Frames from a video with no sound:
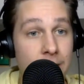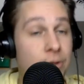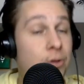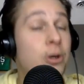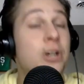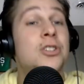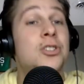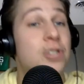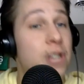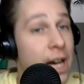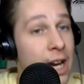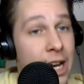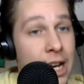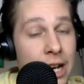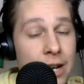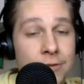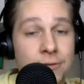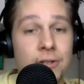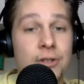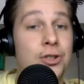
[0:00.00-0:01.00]
Chris
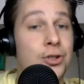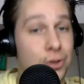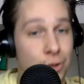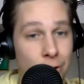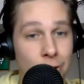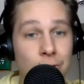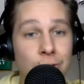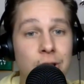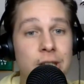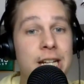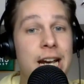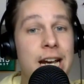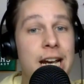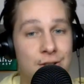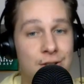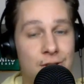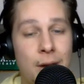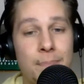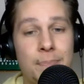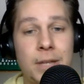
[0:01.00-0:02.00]
Tanev certainly has
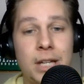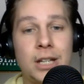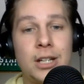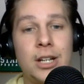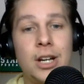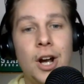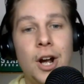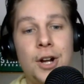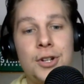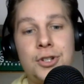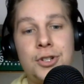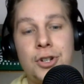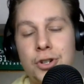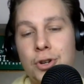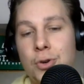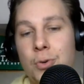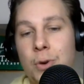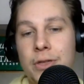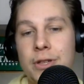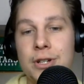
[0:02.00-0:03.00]
something to
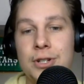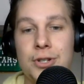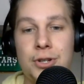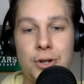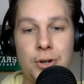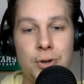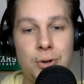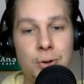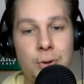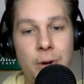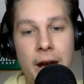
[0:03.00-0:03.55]
do with it too,